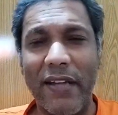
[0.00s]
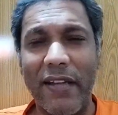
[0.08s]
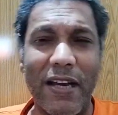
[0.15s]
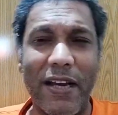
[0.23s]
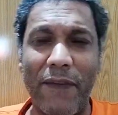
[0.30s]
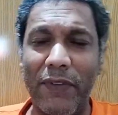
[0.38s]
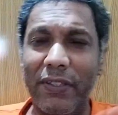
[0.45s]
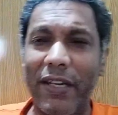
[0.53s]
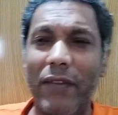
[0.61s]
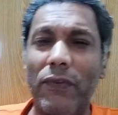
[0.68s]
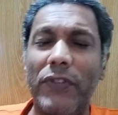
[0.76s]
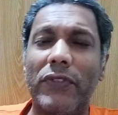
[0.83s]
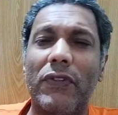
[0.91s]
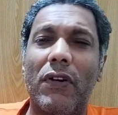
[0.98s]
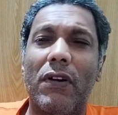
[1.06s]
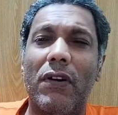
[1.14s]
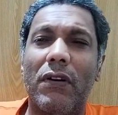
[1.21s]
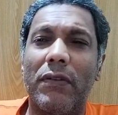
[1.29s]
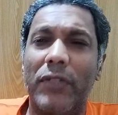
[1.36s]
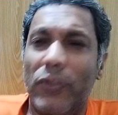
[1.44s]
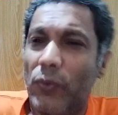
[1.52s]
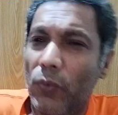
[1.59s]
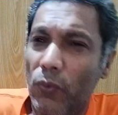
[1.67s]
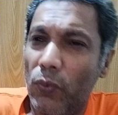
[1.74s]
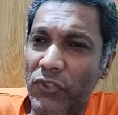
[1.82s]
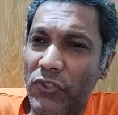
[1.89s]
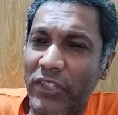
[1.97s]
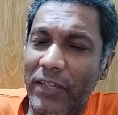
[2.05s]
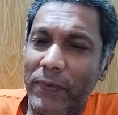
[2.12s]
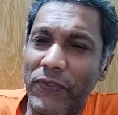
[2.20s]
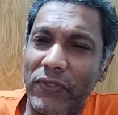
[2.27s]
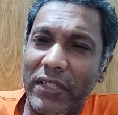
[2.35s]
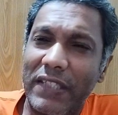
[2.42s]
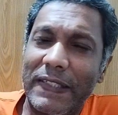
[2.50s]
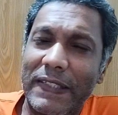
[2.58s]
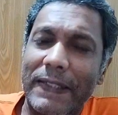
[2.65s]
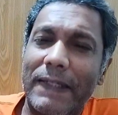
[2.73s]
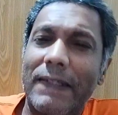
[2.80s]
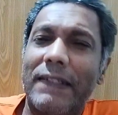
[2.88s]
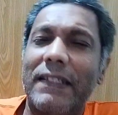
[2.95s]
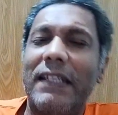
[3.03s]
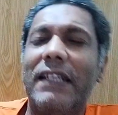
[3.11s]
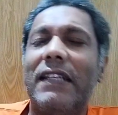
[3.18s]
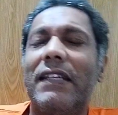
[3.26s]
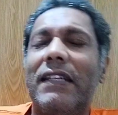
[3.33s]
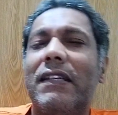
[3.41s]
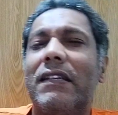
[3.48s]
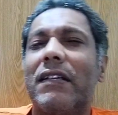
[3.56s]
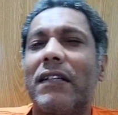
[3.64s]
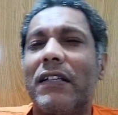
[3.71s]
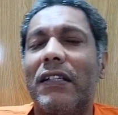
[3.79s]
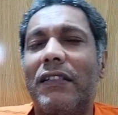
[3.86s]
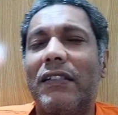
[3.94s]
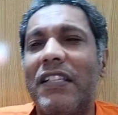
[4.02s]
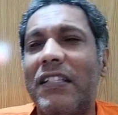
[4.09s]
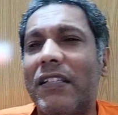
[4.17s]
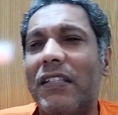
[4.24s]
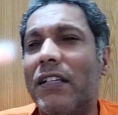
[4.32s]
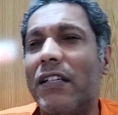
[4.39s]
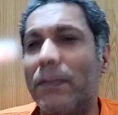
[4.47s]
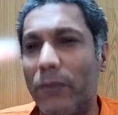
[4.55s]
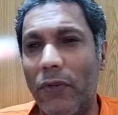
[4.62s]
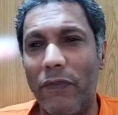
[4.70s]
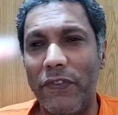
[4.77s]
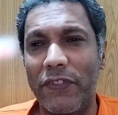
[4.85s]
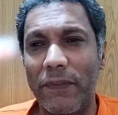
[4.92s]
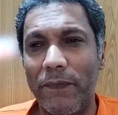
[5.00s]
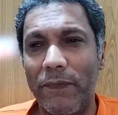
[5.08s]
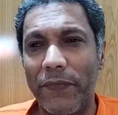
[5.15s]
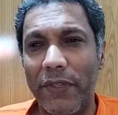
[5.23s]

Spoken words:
And after that, we saw huge demonstrations in Kurdistan province.